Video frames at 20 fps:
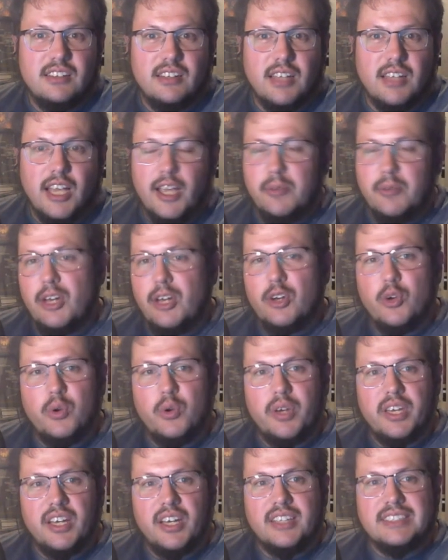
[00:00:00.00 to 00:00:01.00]
I am now
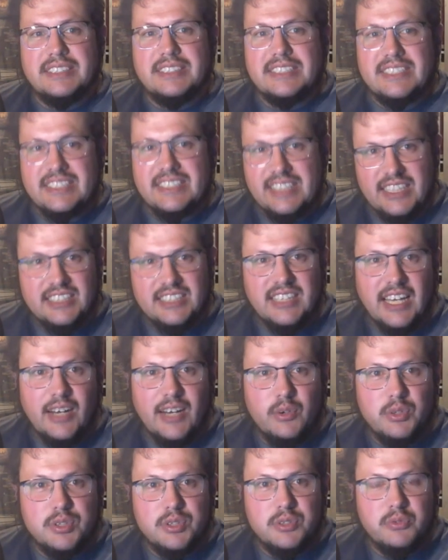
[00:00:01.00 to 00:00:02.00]
going on 6
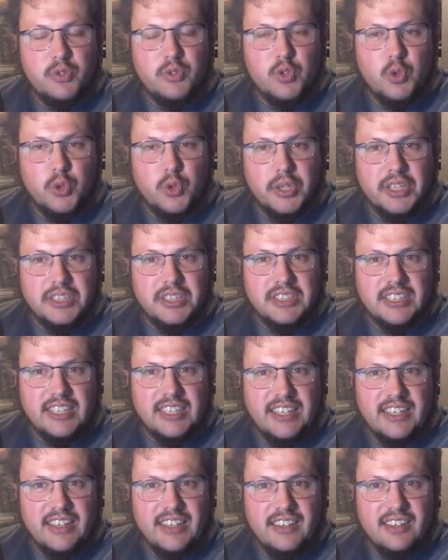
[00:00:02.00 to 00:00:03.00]
hours of recording
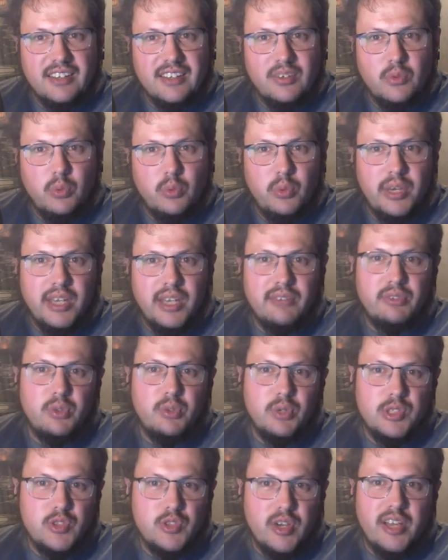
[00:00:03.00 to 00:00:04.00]
today. We have
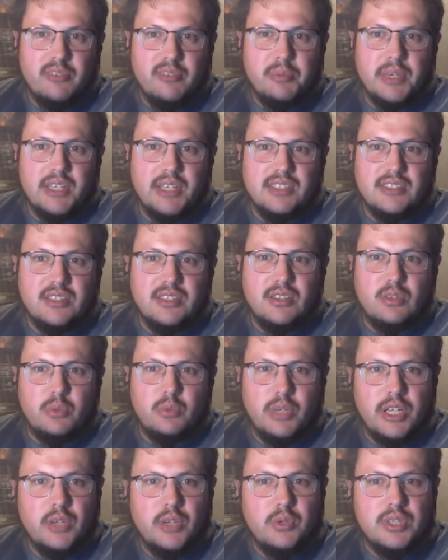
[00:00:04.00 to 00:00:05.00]
3 draft picks,
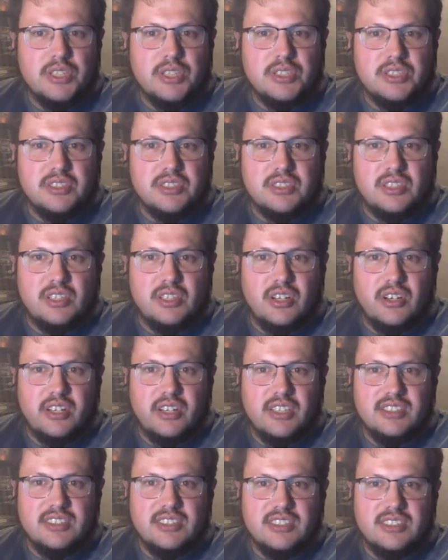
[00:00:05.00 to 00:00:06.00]
3 new additions to the
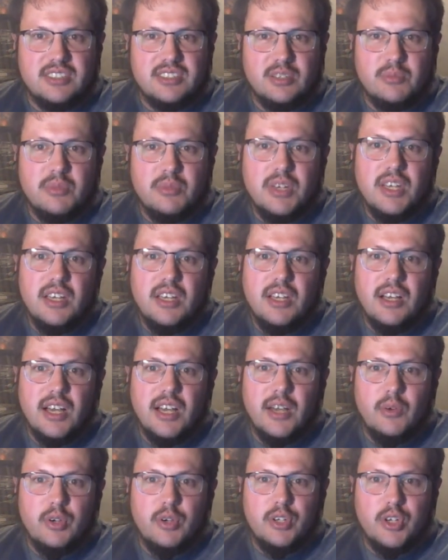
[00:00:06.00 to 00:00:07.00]
Guardian system.
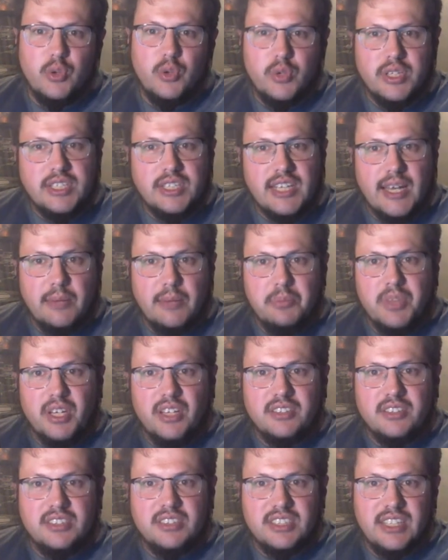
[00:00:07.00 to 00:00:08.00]
I will go in depth
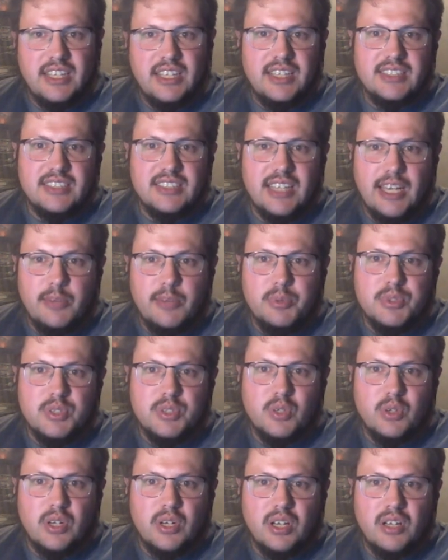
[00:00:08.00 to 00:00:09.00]
on today's
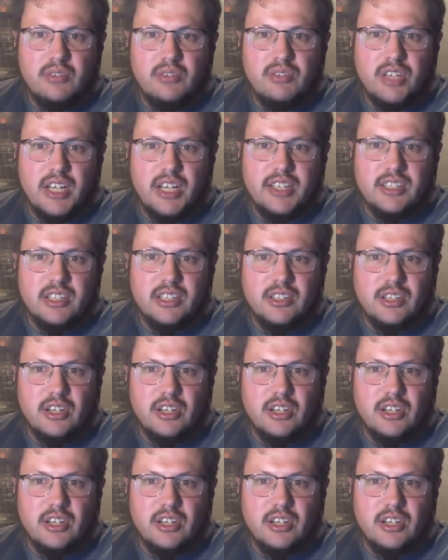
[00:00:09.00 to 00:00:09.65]
episode of Locked On